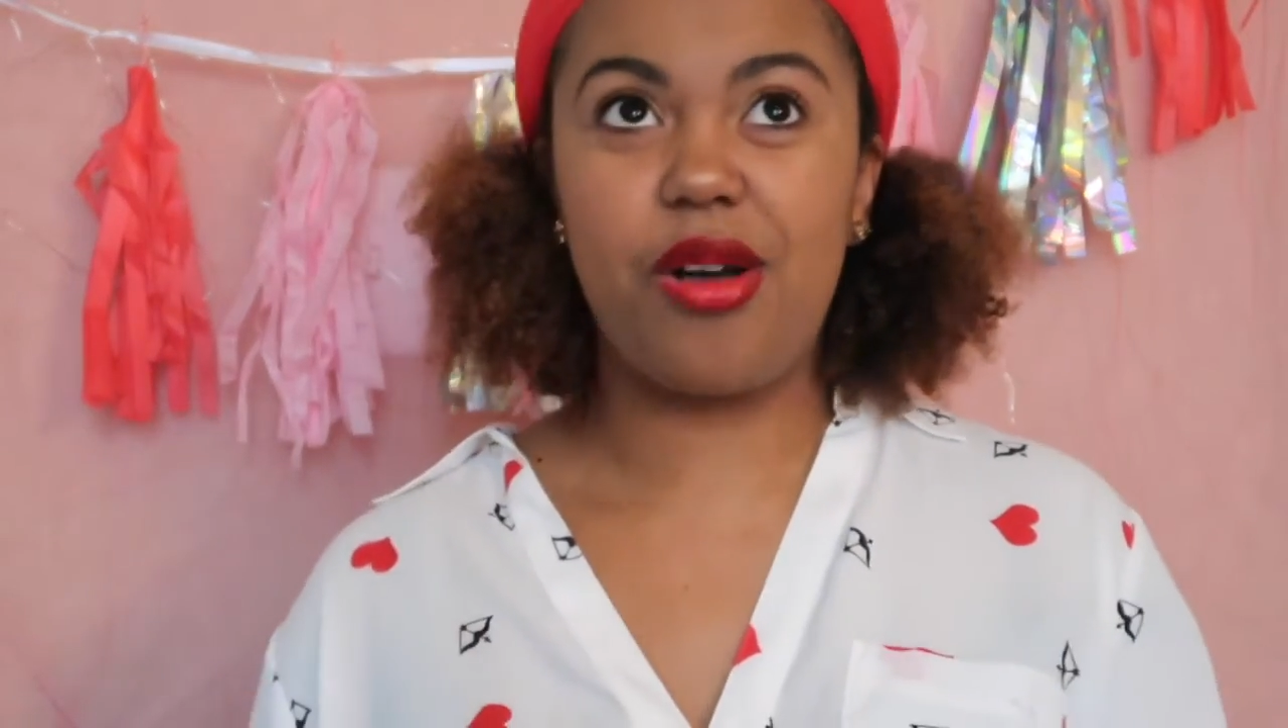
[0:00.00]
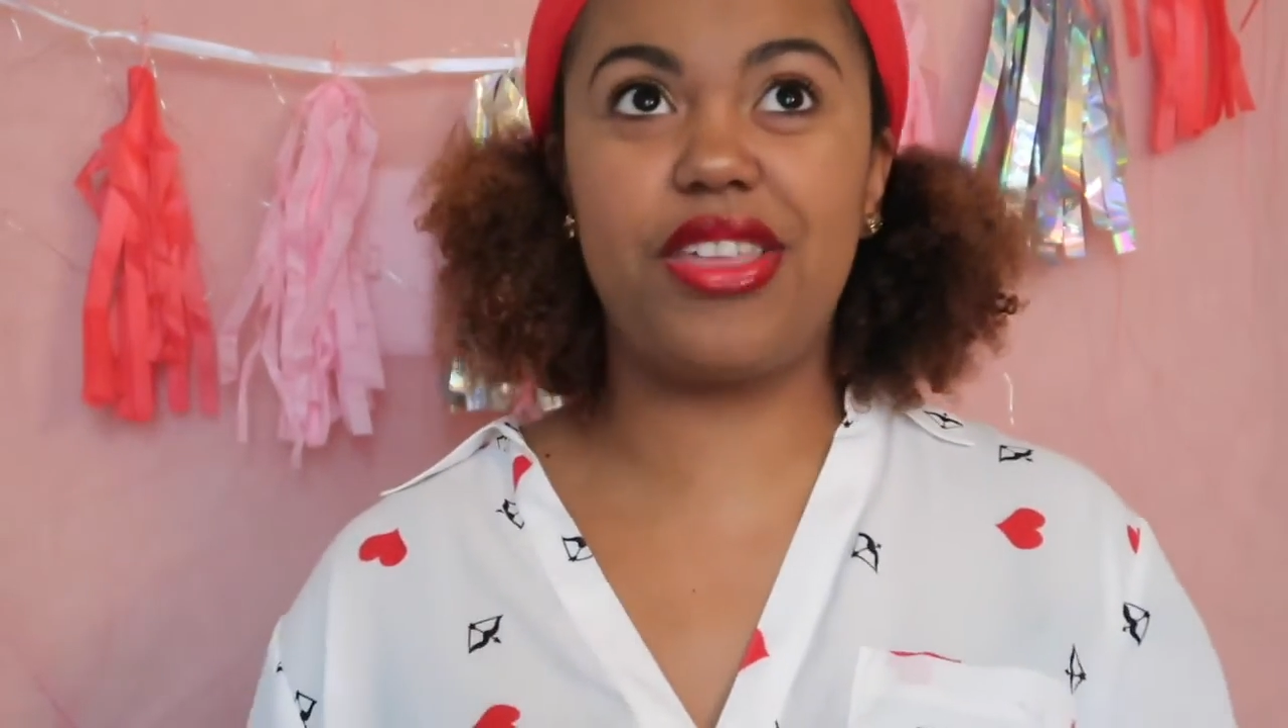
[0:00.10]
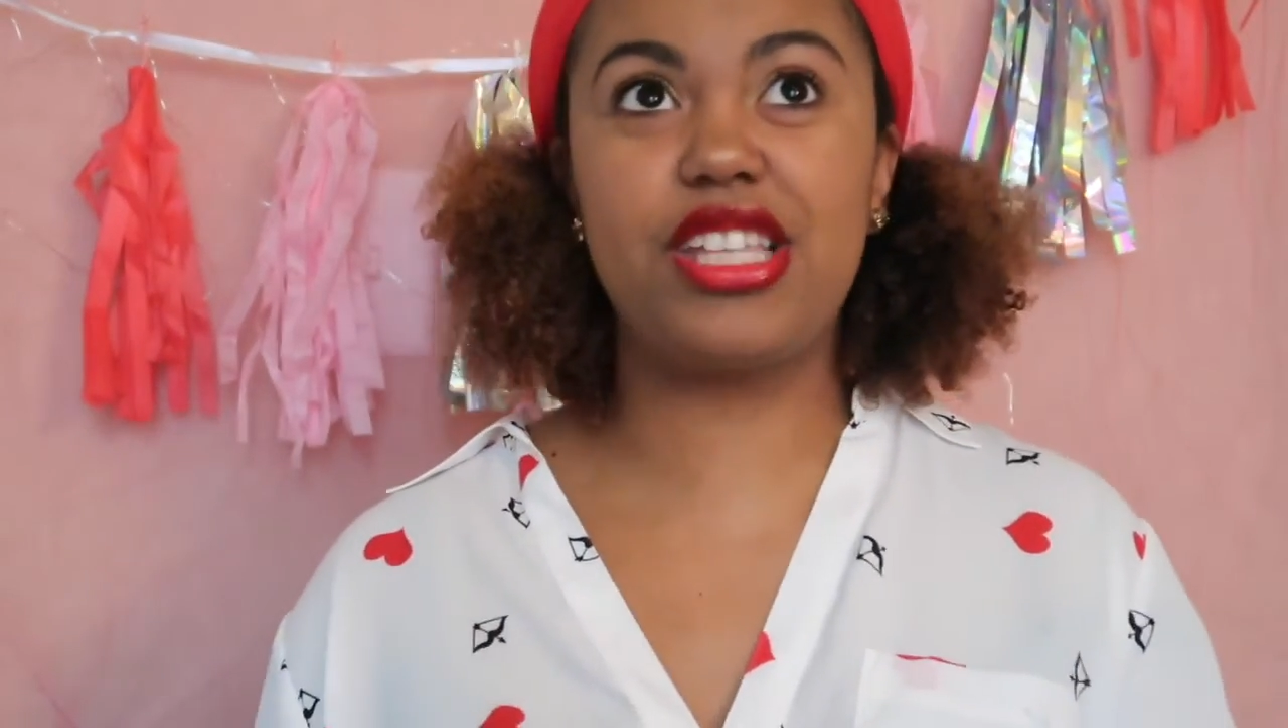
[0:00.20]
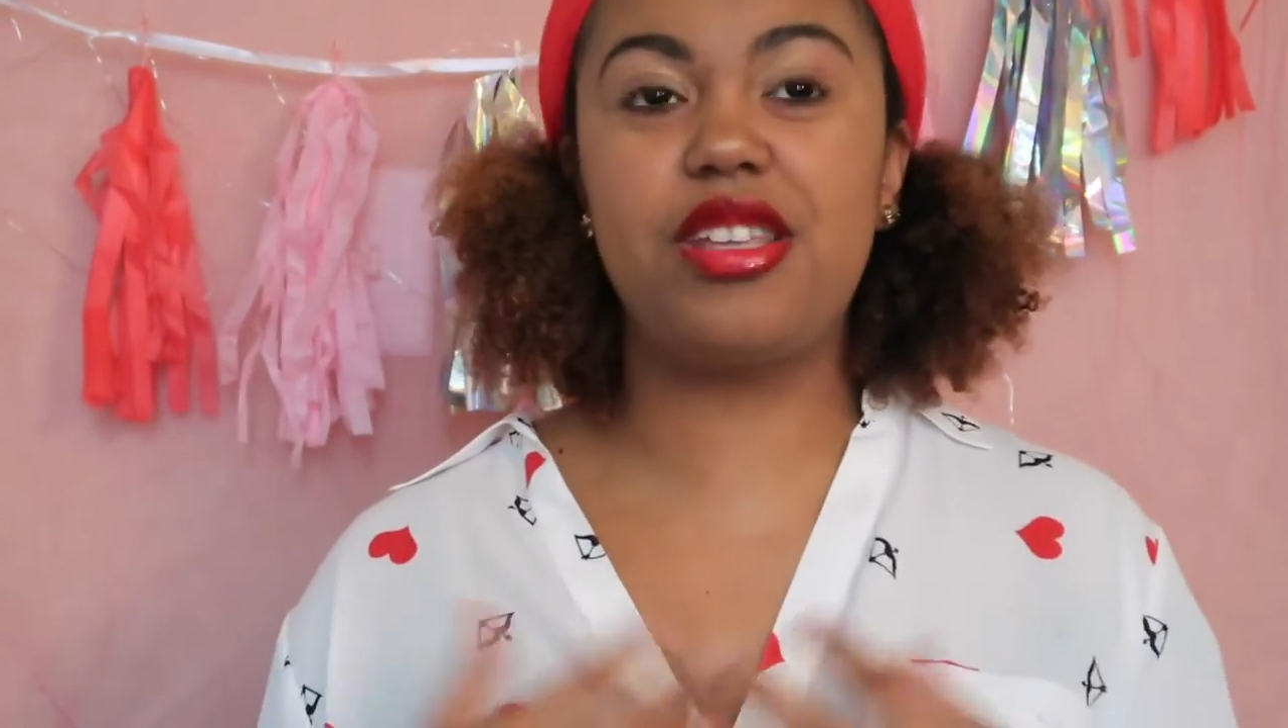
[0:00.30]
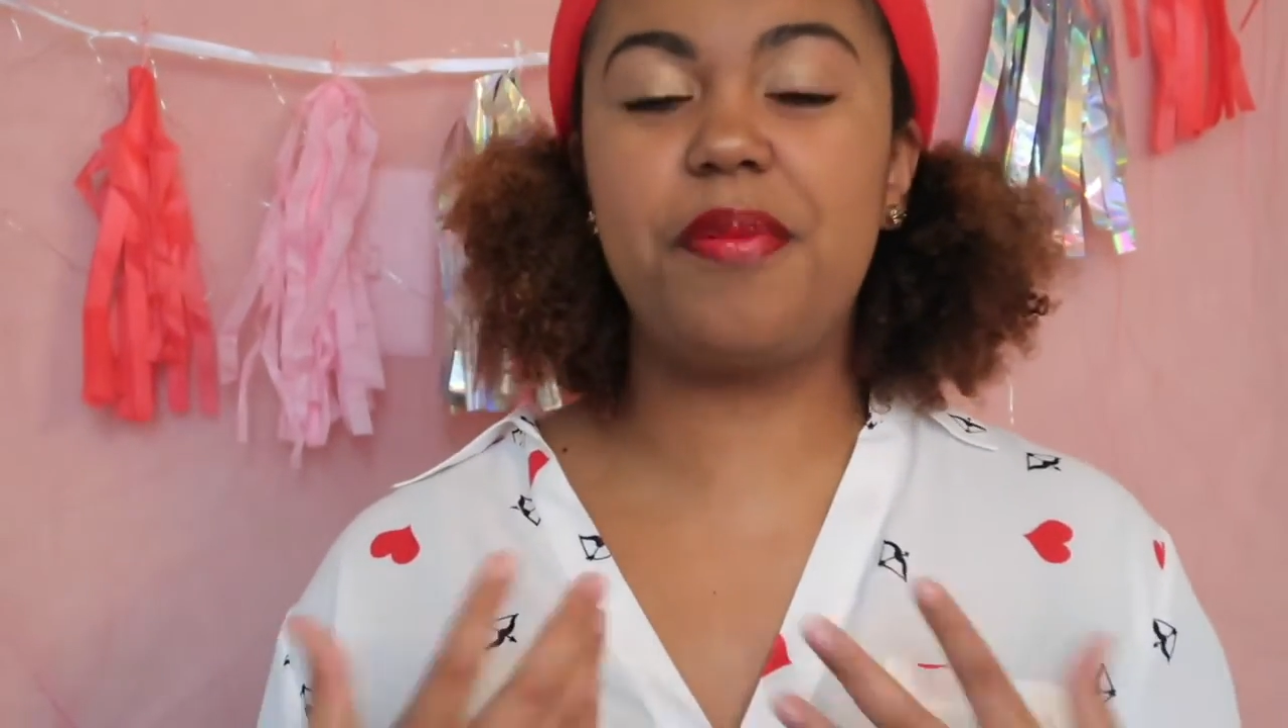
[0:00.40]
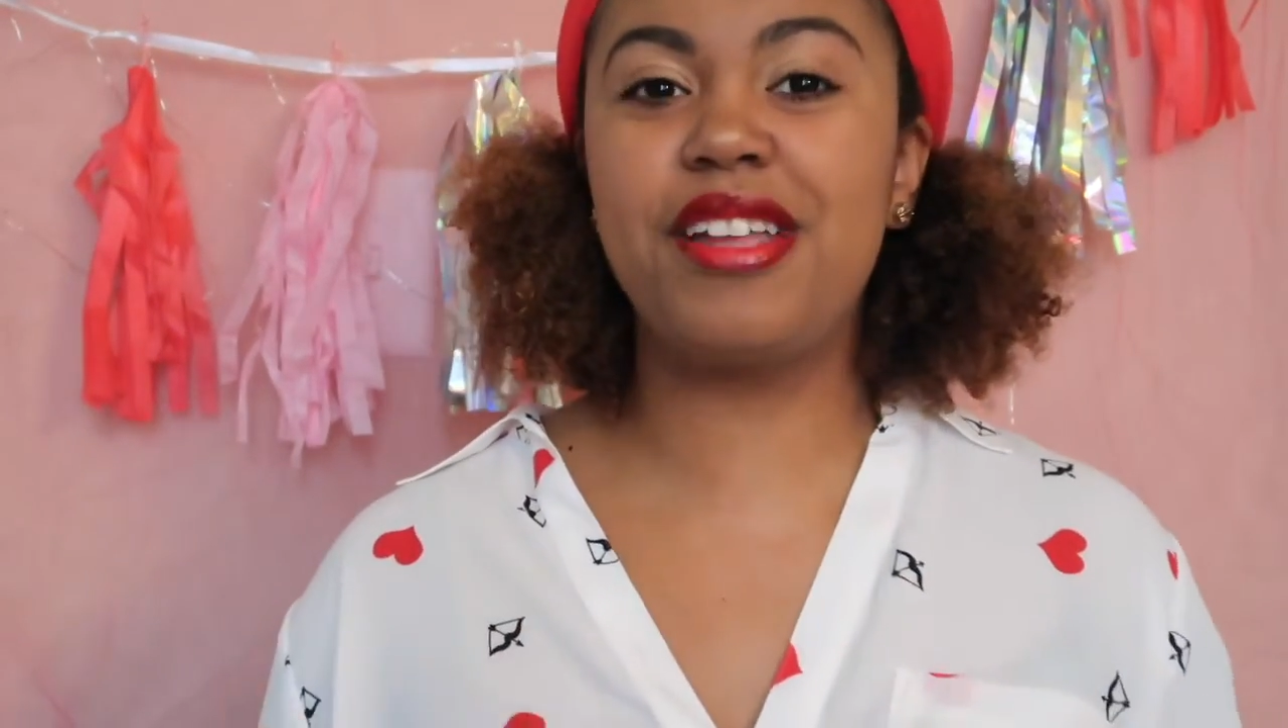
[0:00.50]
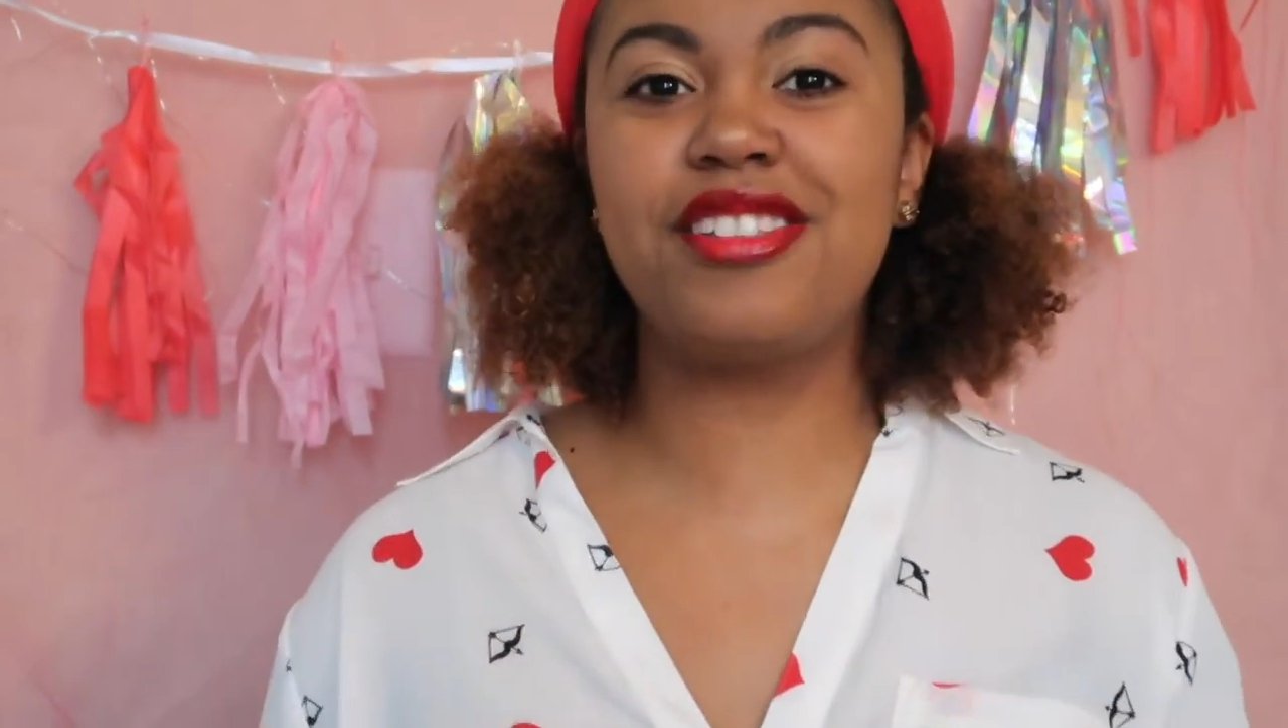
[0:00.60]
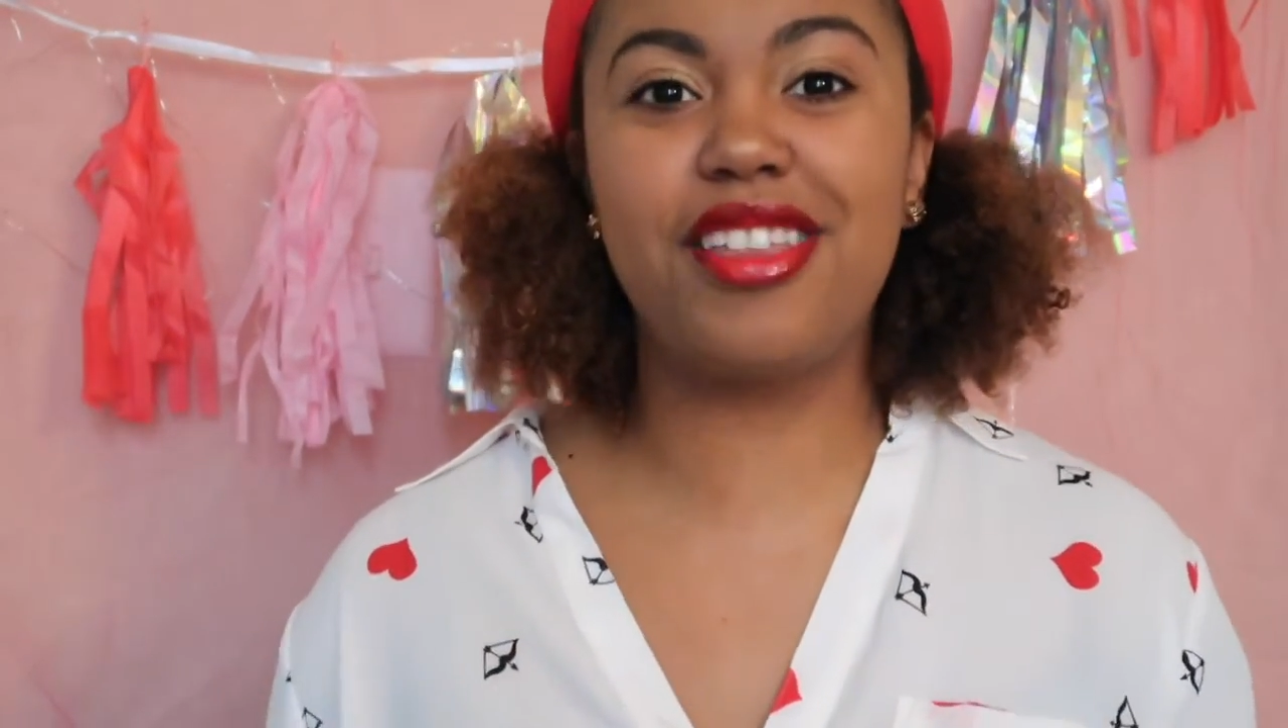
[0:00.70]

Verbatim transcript: Well, this depends